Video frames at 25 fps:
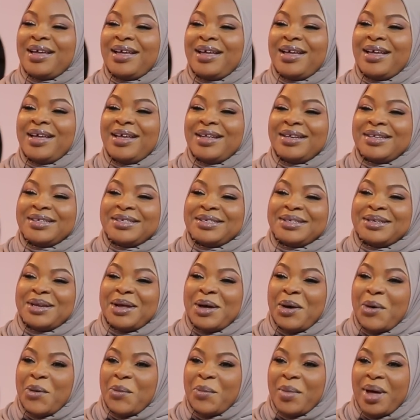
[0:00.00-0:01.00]
And
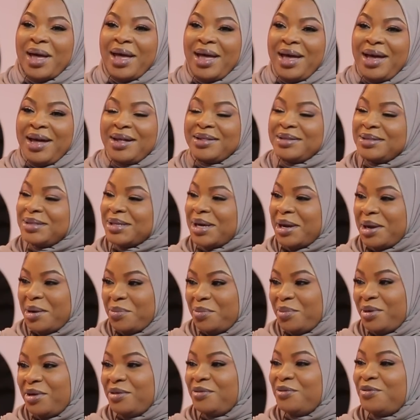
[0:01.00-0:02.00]
now my hands are a
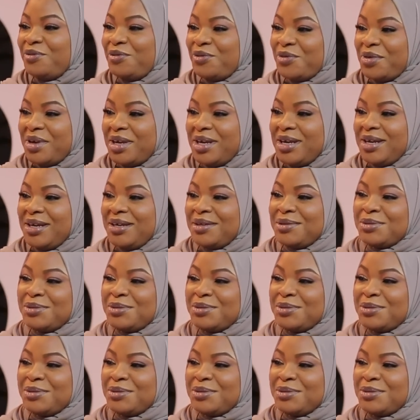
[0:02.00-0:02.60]
bit free.